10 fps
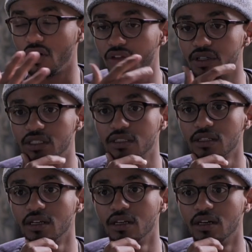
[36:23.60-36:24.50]
all this,
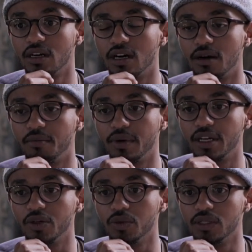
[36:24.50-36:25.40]

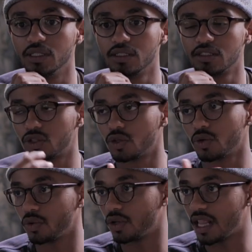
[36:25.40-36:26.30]
and it was
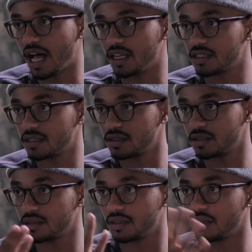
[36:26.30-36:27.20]
through the glass
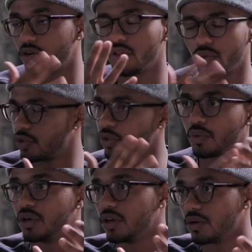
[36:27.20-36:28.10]
through the
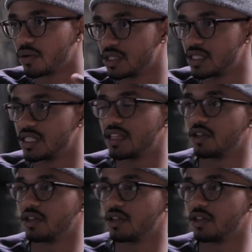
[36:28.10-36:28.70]
window because he's at